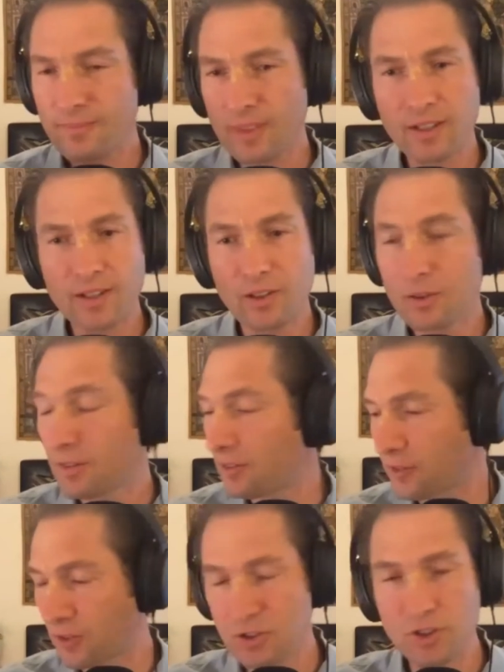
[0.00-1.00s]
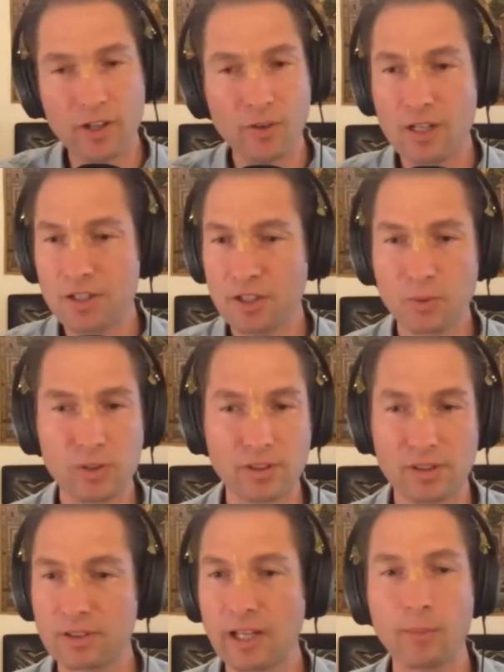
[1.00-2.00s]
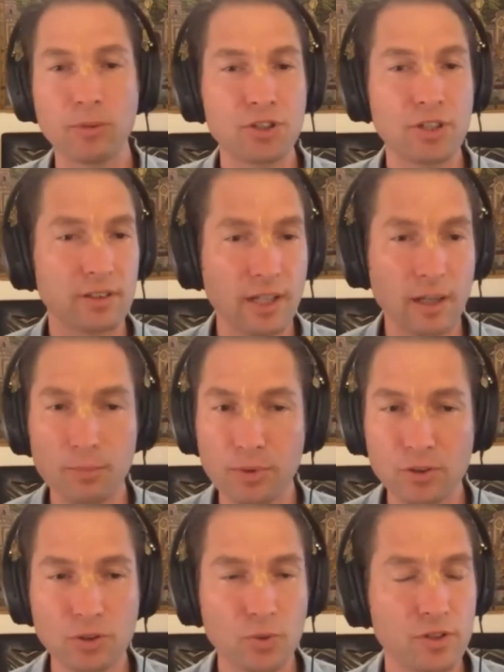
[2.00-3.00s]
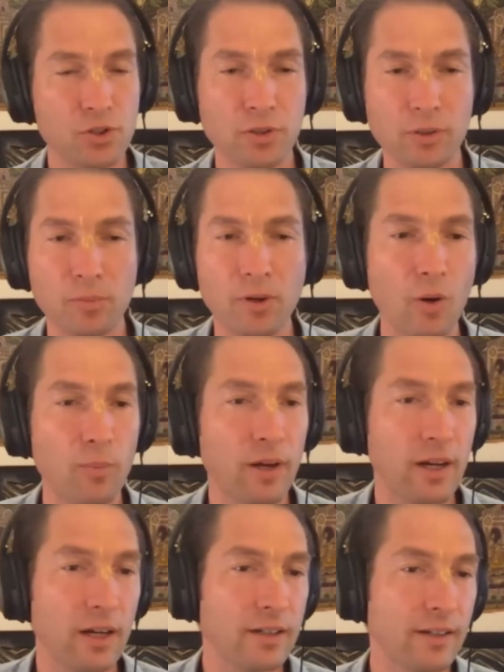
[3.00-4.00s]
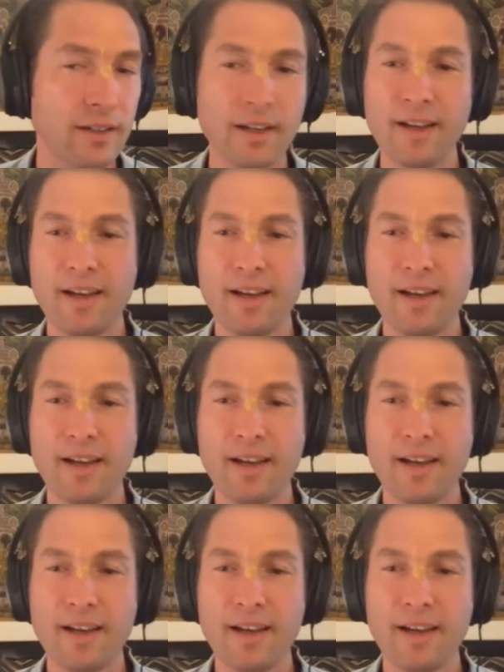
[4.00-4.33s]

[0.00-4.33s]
the first generation was establishing temples with Srila Prabhupada, and